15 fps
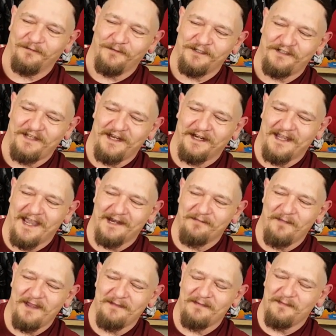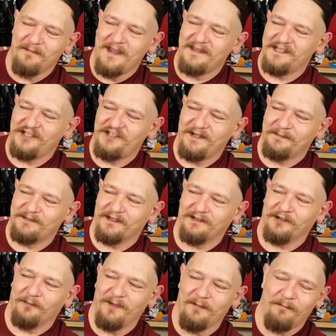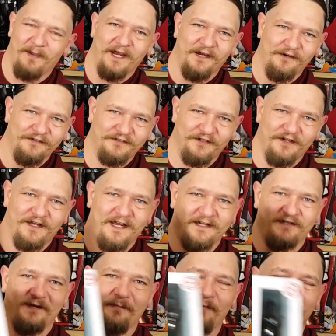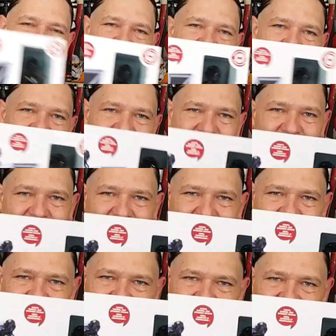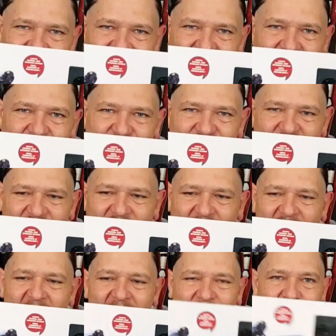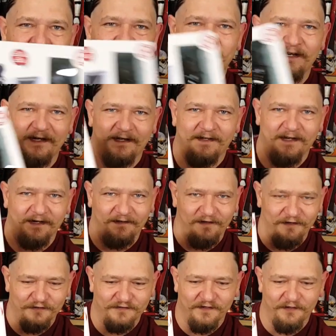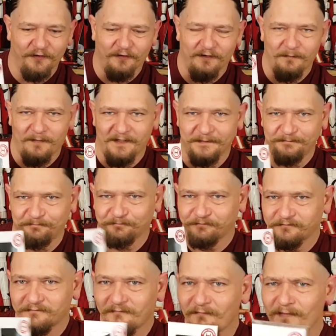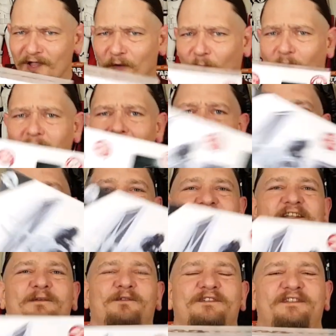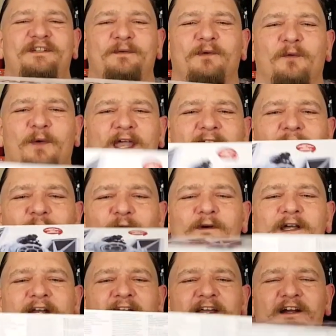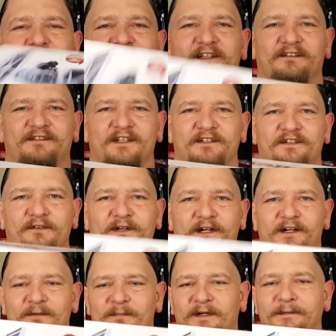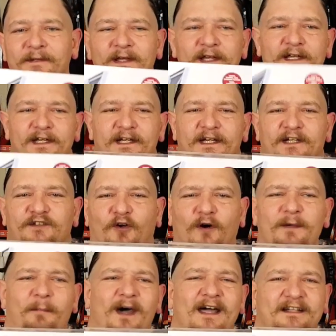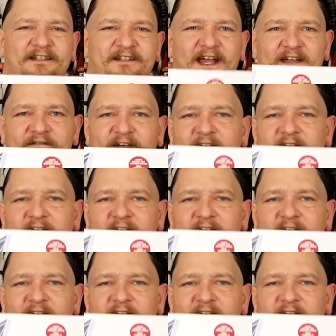wish they'd kind of maybe made the ships a little bit bigger so you could actually put the figures in the cockpit and then close the door. But we'll unbox it. We'll see what we're going to get ourselves into here. But Toy Box TIE